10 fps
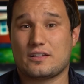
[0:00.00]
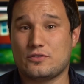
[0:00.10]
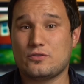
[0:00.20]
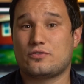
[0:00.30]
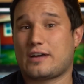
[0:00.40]

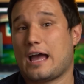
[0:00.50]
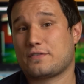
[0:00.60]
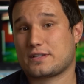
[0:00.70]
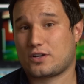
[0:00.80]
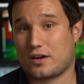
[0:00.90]
new
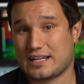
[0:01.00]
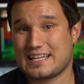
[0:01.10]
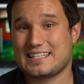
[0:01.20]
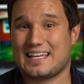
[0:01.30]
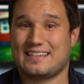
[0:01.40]
graphics card
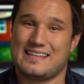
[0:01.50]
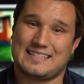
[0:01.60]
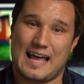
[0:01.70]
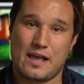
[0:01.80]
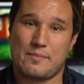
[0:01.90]
is in
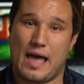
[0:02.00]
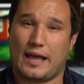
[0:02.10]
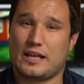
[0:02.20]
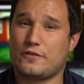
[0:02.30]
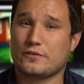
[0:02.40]
this
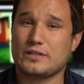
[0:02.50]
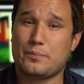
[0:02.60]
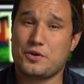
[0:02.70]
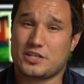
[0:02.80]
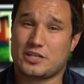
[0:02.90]
iMac. And if you're
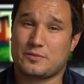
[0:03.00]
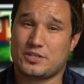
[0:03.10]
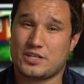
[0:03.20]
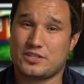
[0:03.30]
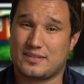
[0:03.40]
really pushing your
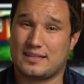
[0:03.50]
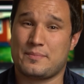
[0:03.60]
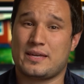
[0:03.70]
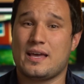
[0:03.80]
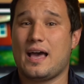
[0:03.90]
machine to the
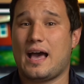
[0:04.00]
limit,